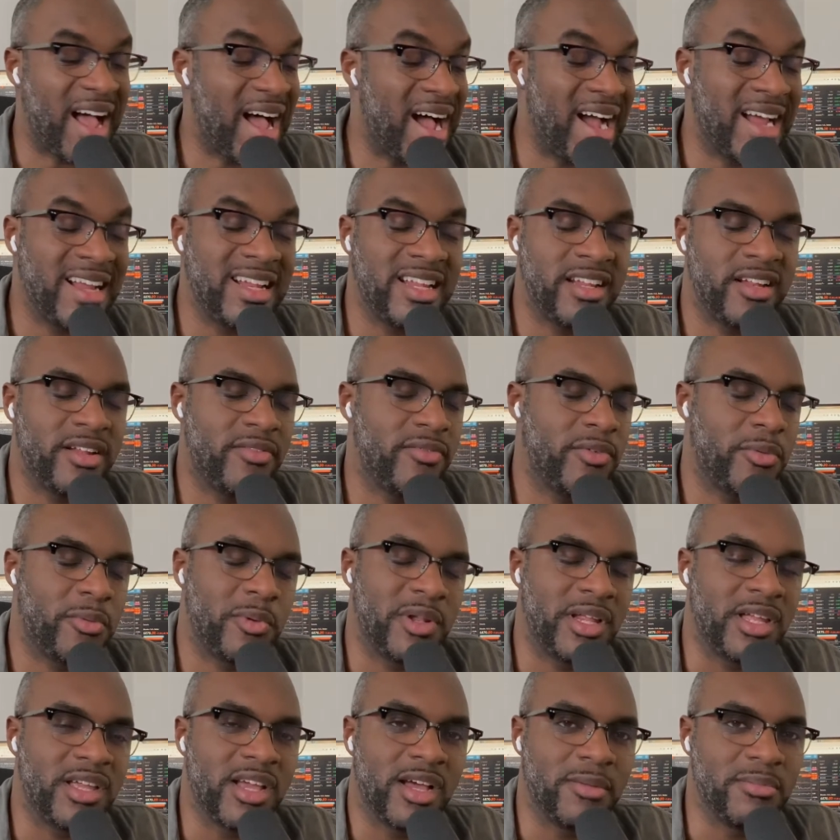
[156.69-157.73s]
I didn't
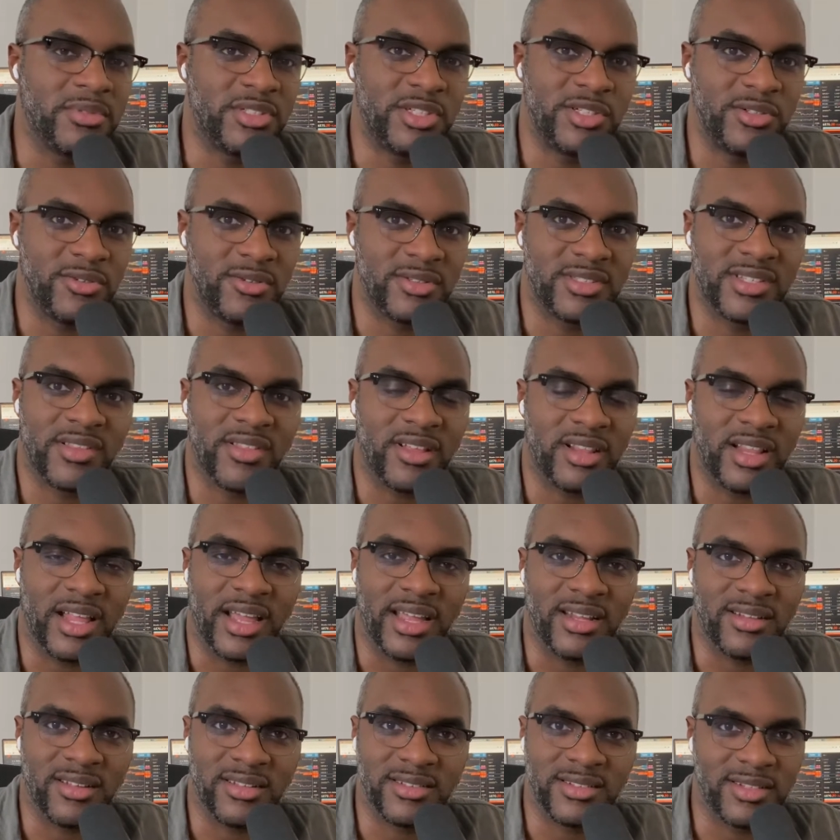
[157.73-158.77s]
really come to the
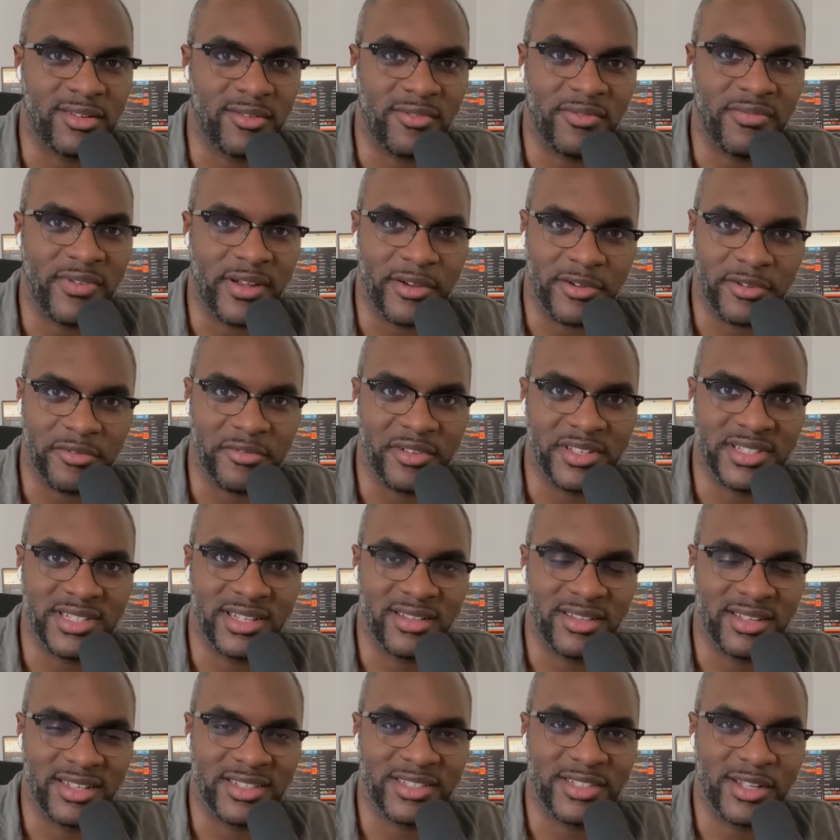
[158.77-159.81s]
light until very
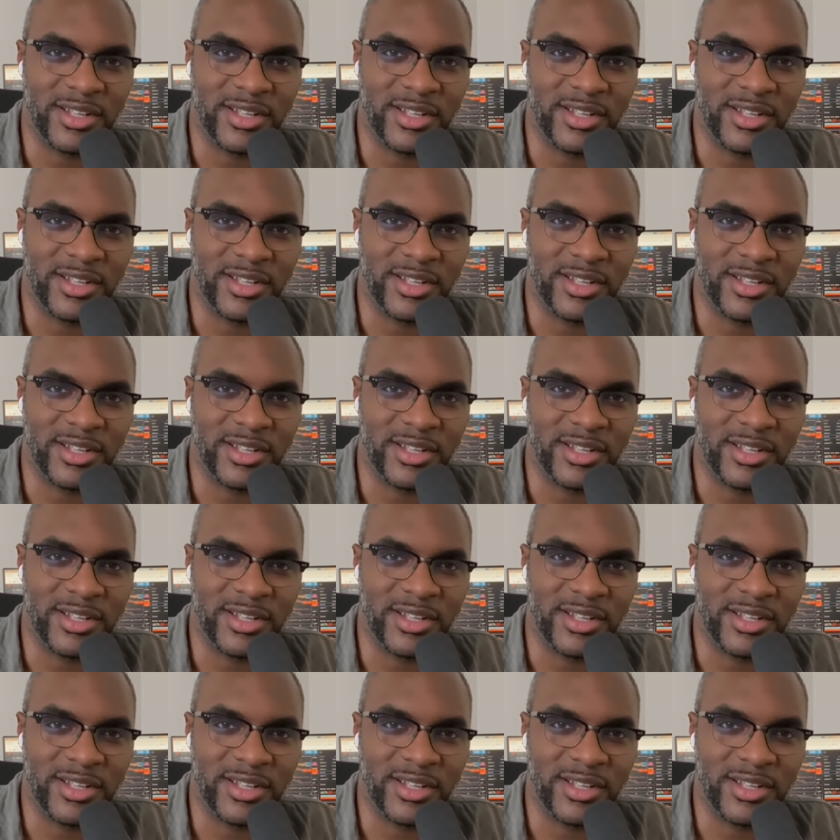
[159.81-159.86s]
recently.